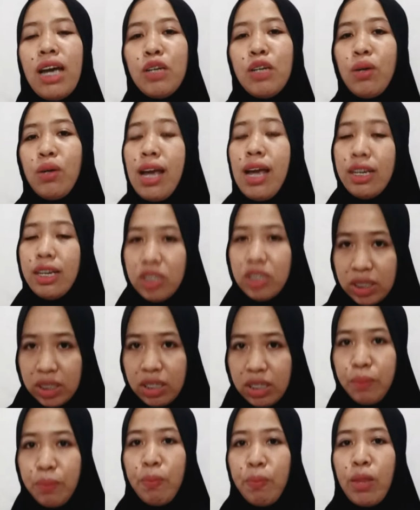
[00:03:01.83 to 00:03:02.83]

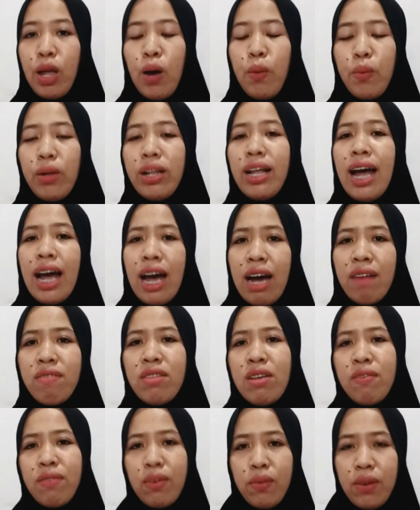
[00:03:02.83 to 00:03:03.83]
education will
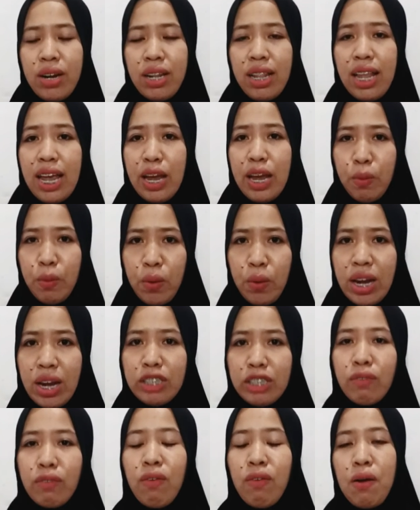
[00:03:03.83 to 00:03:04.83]
have different
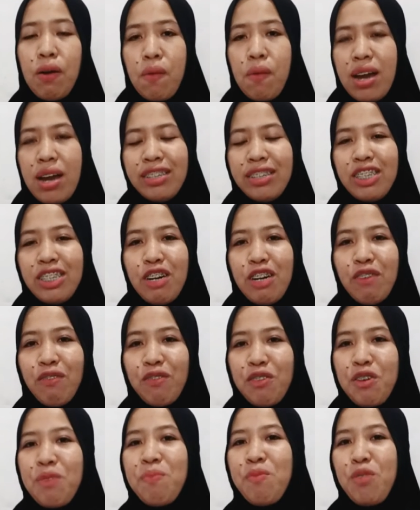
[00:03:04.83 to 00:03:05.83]
language variation
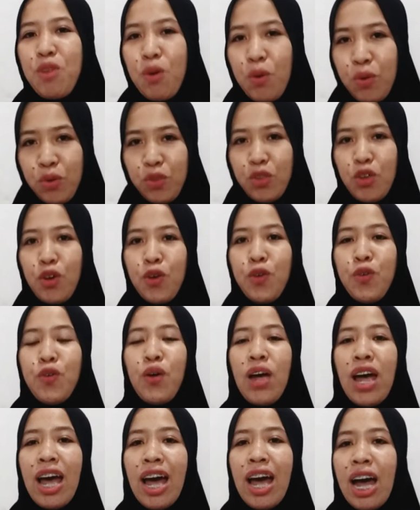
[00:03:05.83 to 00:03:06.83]
from those who
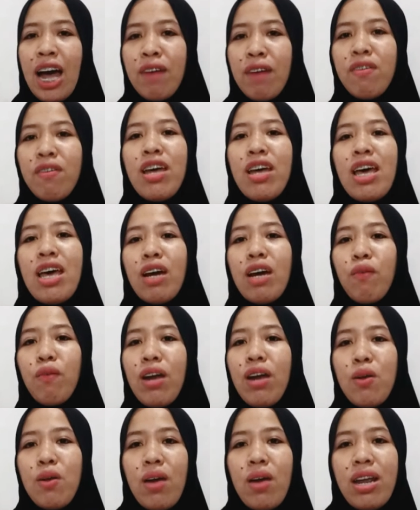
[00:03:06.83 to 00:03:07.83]
have
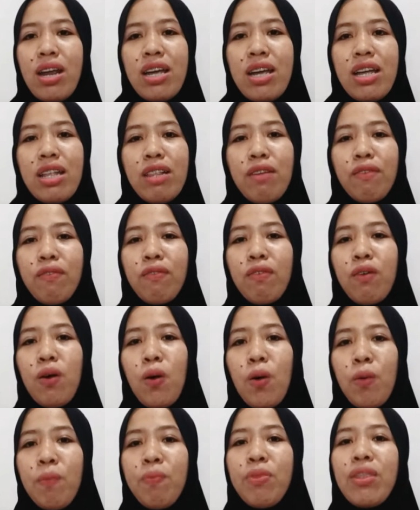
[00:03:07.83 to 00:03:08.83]
graduated
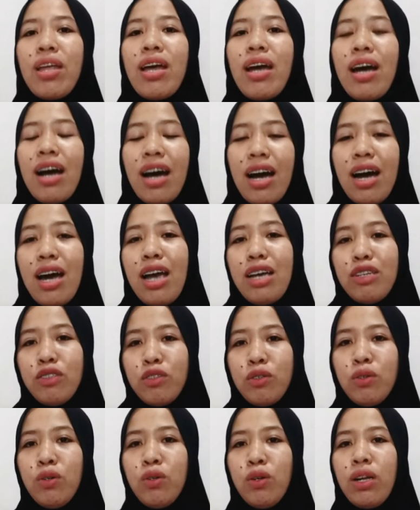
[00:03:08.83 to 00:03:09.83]
from high
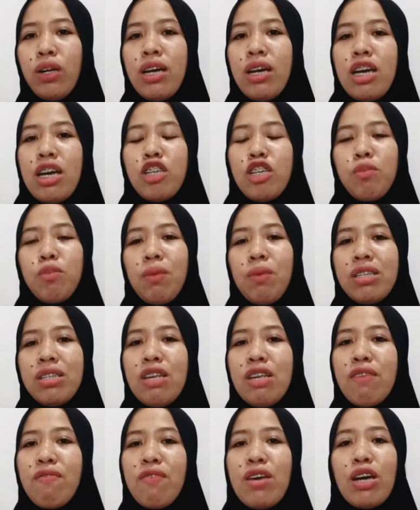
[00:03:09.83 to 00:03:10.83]
school.
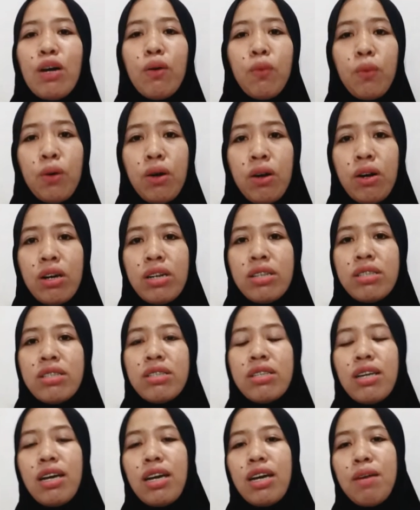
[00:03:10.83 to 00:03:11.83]
Specific
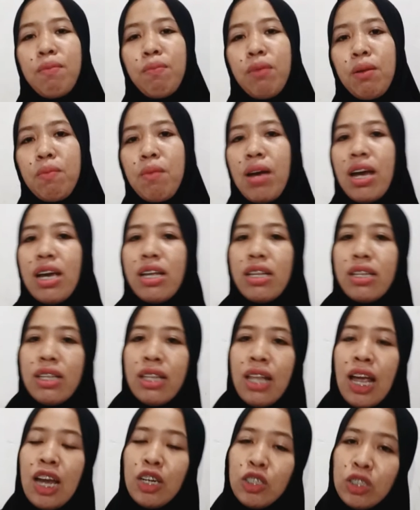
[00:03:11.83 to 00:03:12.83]
words,
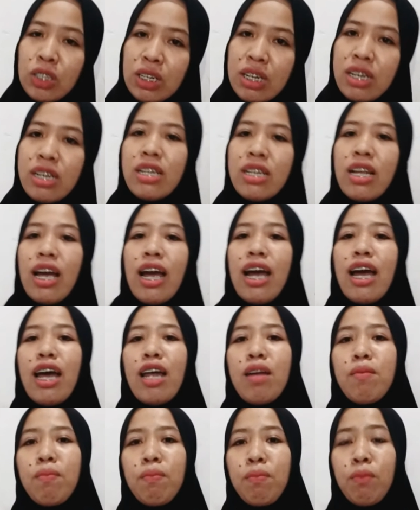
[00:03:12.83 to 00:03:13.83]
implementation,
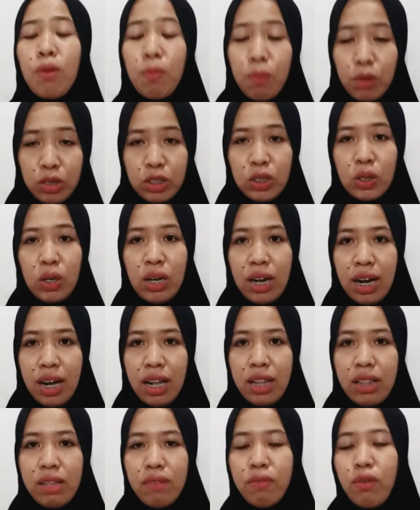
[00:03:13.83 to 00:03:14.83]
and
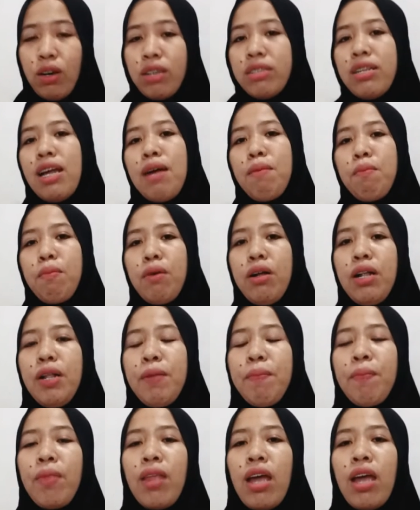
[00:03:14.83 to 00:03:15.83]
proportional, for
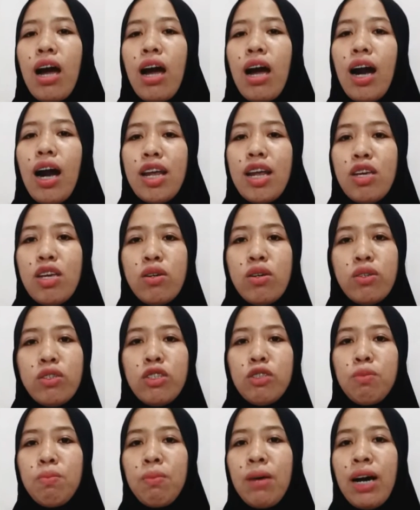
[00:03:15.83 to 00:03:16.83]
example, are
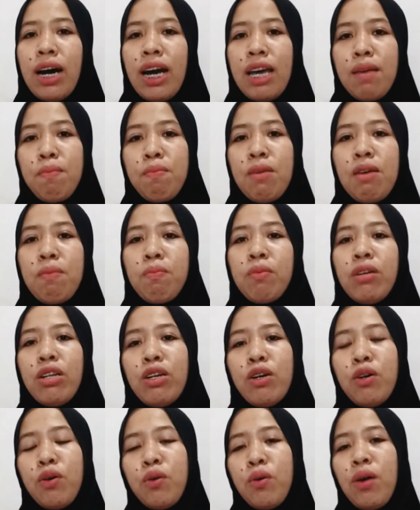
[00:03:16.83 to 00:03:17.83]
used by
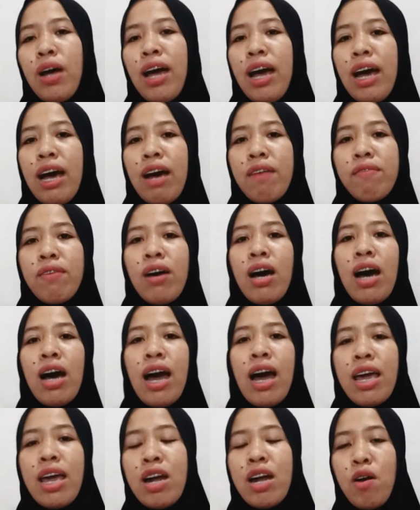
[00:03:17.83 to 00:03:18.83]
people who have
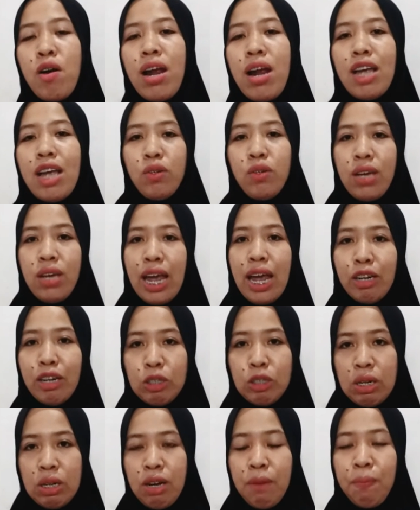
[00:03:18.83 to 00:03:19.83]
higher
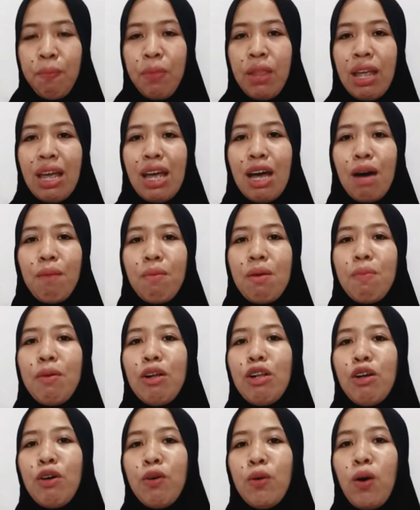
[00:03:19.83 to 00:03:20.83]
education.
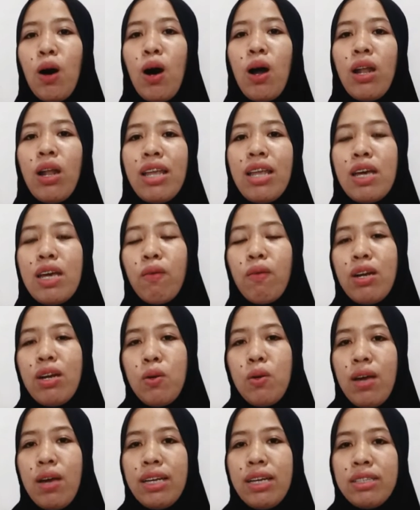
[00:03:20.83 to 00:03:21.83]
People who only
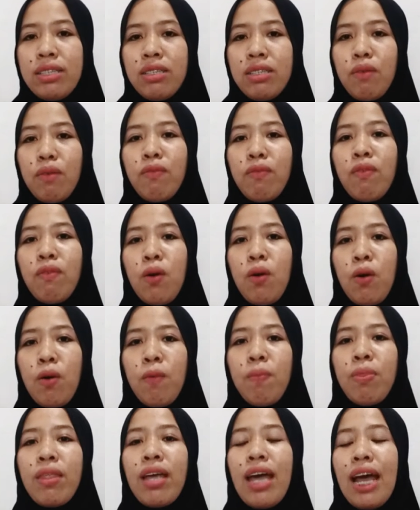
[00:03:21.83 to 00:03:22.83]
graduate
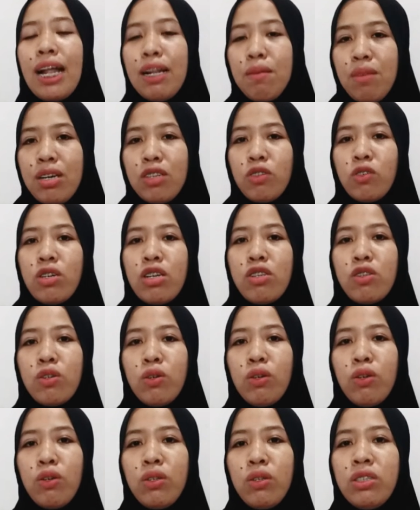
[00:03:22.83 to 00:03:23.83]
from elementary
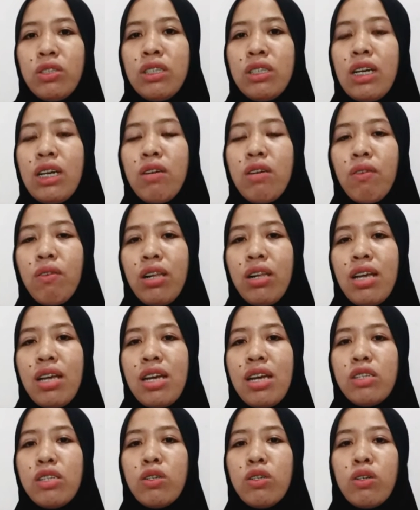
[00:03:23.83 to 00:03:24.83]
school
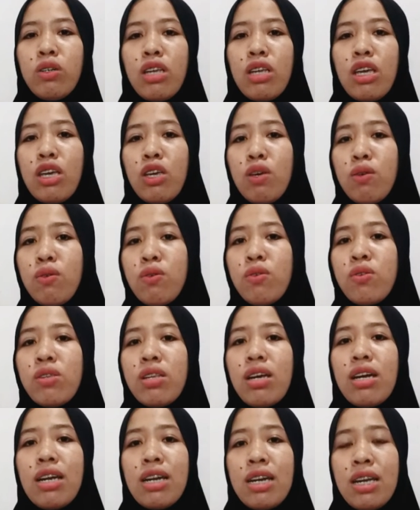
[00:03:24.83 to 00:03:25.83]
generally don't use
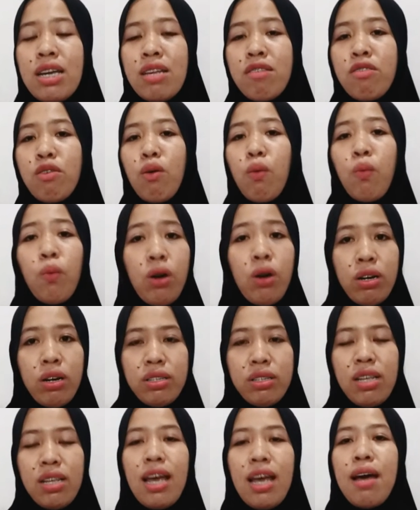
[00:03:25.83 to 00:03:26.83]
these
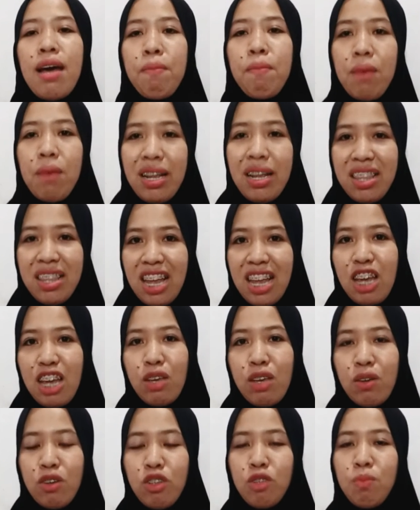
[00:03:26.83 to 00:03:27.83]
words, but they
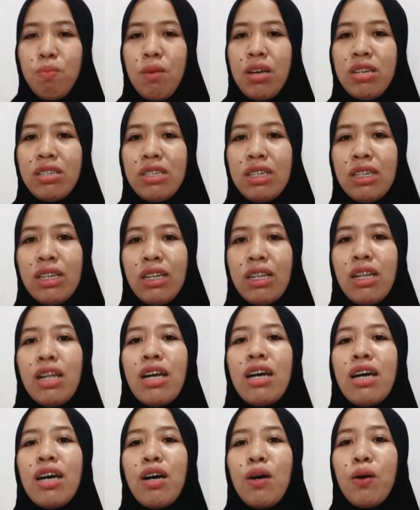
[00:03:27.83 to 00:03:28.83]
use special
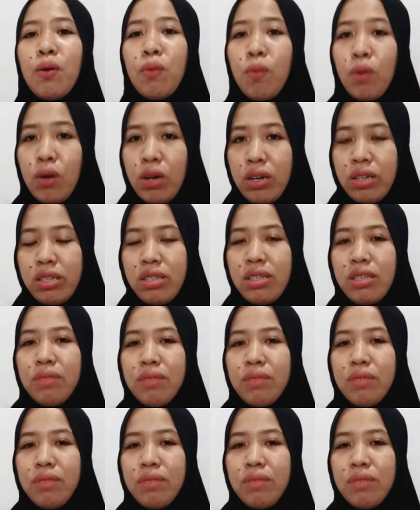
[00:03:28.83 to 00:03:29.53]
words